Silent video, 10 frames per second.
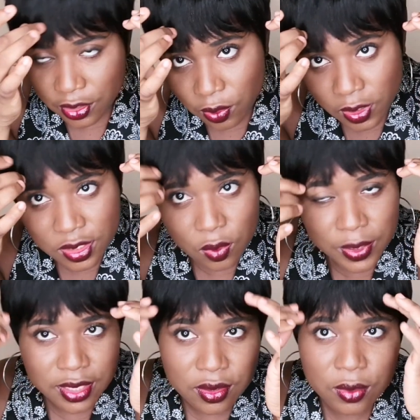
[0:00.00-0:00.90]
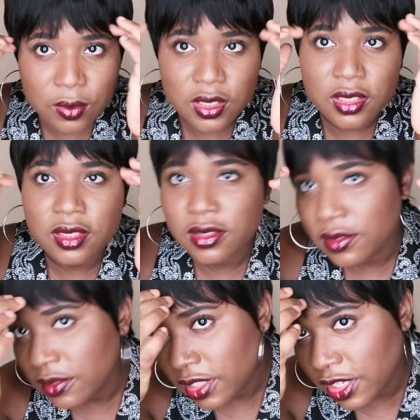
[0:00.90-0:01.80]
you don't want to weigh down
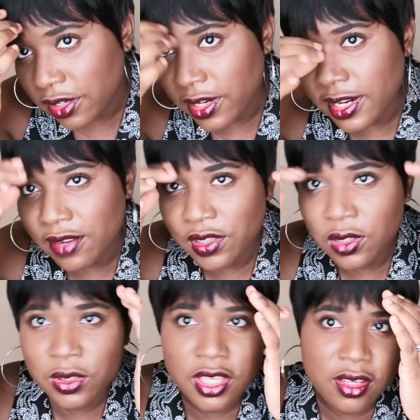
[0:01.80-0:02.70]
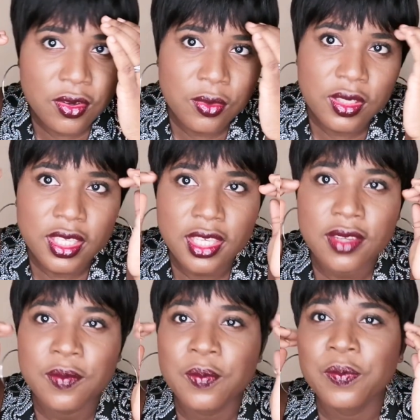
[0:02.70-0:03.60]
the hair and have it looking
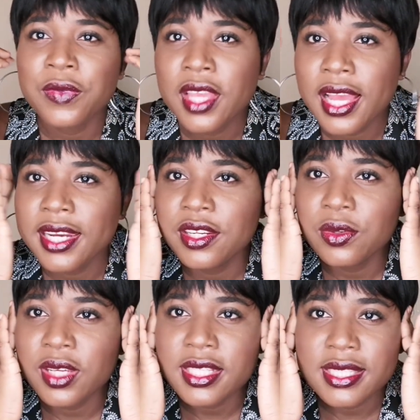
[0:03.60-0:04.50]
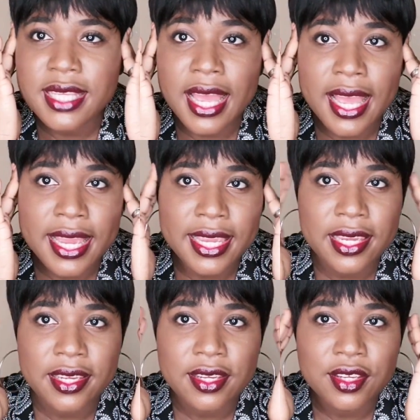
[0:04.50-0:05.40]
gunky. And then you can
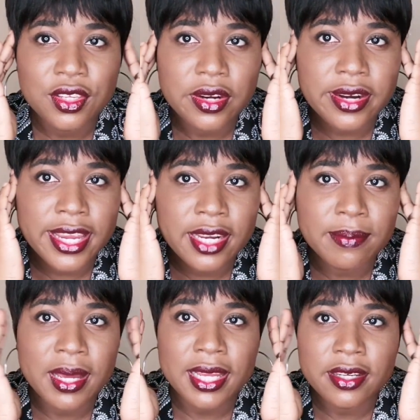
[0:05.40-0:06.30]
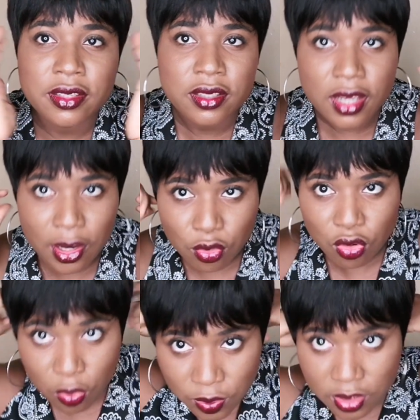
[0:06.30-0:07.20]
tie your headband
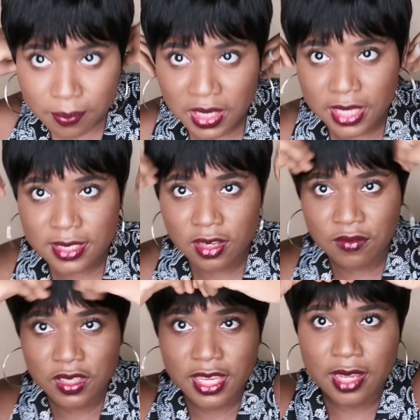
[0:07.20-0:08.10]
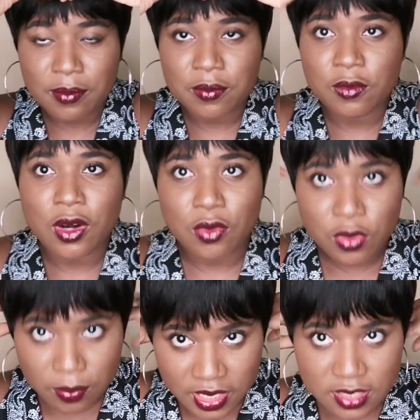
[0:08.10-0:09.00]
around the base of the cap,
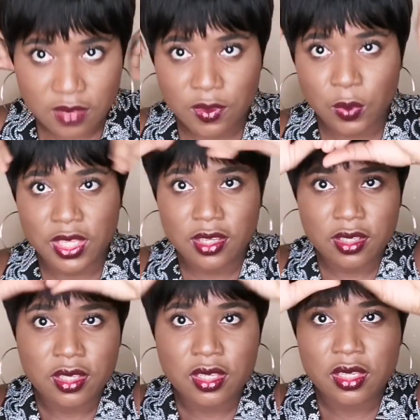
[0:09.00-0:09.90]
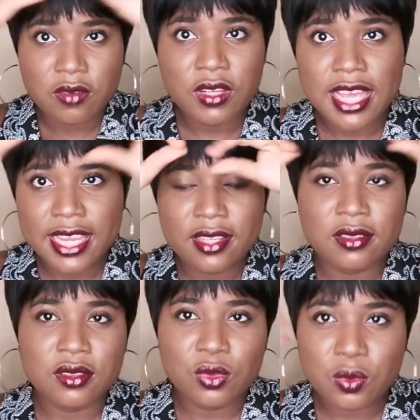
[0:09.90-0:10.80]
around the base of the wig, for
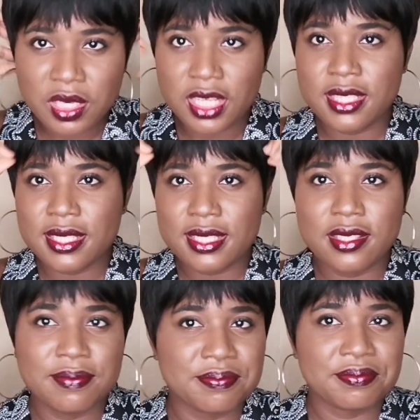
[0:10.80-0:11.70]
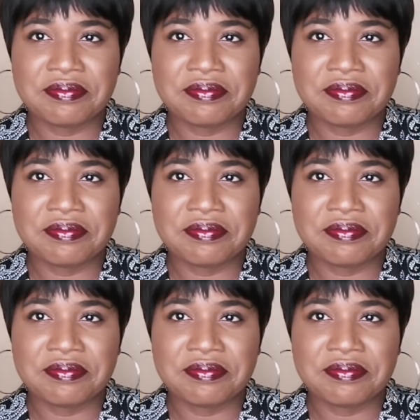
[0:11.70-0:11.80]
like 2 minutes